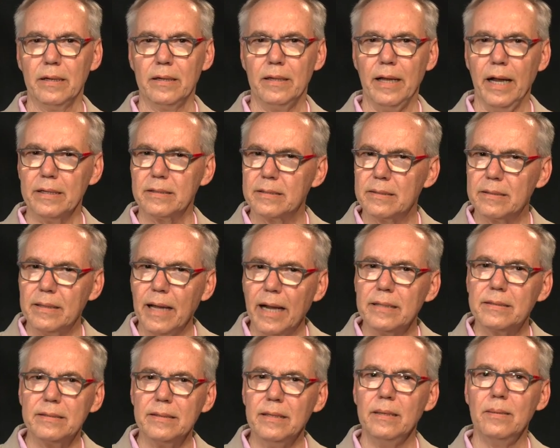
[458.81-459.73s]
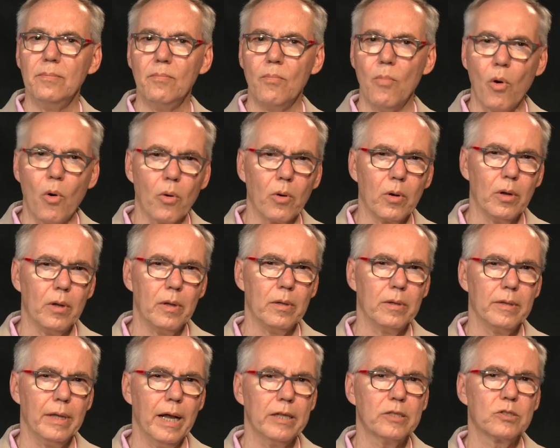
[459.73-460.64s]
That's
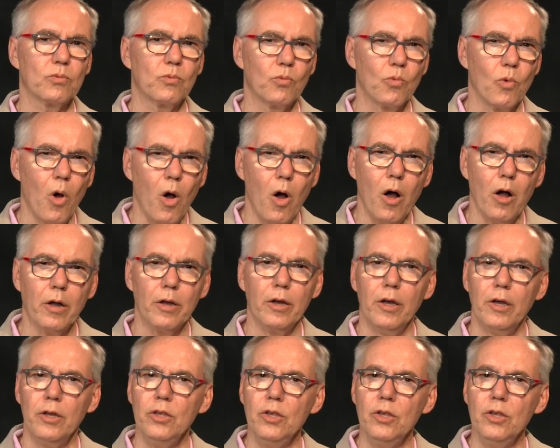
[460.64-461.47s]
immoral. That's wrong.